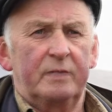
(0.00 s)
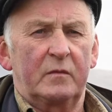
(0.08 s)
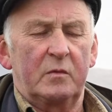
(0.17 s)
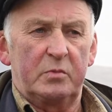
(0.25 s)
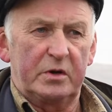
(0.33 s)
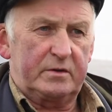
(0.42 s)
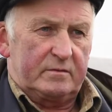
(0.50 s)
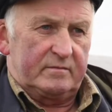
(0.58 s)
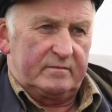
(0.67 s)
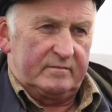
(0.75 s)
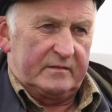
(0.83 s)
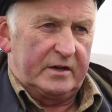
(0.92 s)
But,
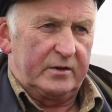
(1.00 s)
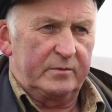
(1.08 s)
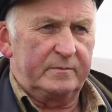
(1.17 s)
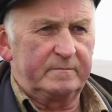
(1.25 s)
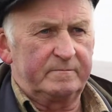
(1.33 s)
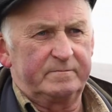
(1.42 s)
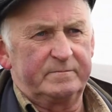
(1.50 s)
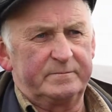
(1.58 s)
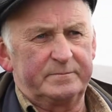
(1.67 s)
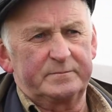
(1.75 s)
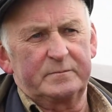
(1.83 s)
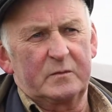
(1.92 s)
you know,
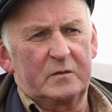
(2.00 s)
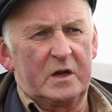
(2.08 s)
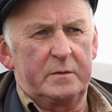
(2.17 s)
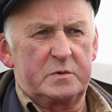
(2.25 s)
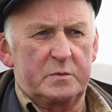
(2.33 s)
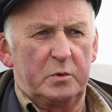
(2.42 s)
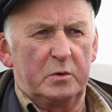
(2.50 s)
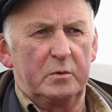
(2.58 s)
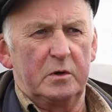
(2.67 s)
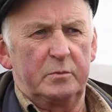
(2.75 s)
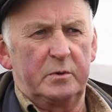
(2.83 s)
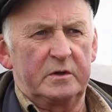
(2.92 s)
keeps the pub
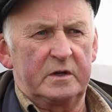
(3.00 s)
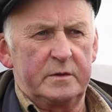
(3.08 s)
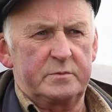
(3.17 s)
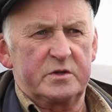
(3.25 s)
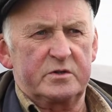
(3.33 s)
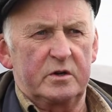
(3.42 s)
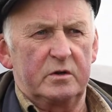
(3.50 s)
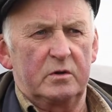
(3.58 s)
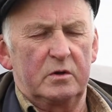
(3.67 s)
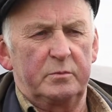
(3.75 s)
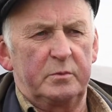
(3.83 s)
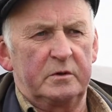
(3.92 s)
open, keeps the school
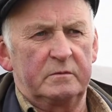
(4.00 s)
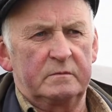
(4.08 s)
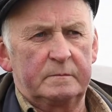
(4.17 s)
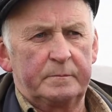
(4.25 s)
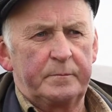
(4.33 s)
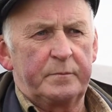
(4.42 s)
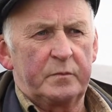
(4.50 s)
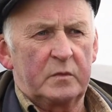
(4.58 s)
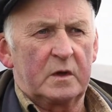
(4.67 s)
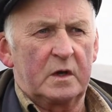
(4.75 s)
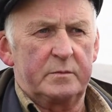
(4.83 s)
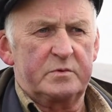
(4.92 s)
open,
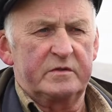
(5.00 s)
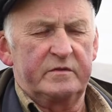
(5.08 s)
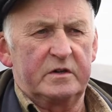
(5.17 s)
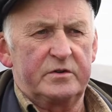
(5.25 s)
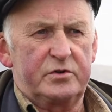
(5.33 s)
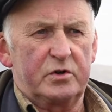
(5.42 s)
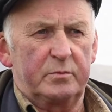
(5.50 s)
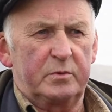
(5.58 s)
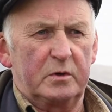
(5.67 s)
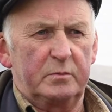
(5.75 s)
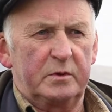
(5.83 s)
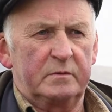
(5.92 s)
keeps the village shop
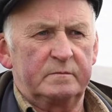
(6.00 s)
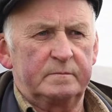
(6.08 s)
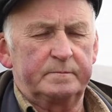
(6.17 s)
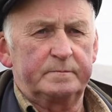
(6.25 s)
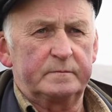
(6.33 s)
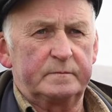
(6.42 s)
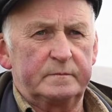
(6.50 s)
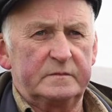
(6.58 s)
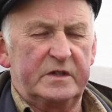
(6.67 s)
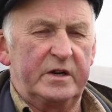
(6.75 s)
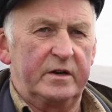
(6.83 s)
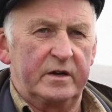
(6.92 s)
open.
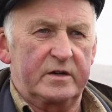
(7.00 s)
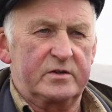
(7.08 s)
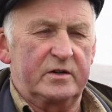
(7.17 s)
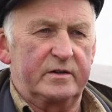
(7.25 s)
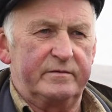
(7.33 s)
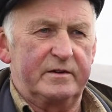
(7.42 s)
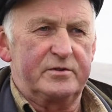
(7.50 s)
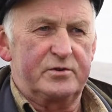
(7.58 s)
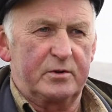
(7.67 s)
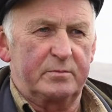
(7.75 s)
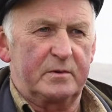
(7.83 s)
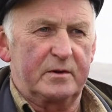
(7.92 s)
Didn't actually, the village
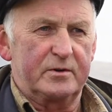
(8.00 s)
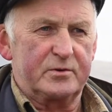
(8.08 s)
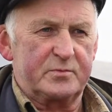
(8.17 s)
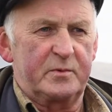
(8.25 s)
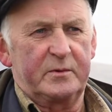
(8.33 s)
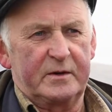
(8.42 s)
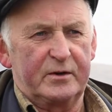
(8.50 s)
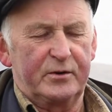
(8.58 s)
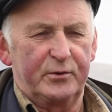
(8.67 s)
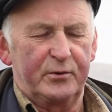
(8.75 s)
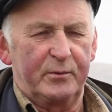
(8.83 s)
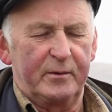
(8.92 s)
shop closed, but we've got
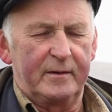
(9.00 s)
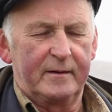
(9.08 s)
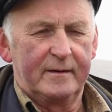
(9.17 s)
another one.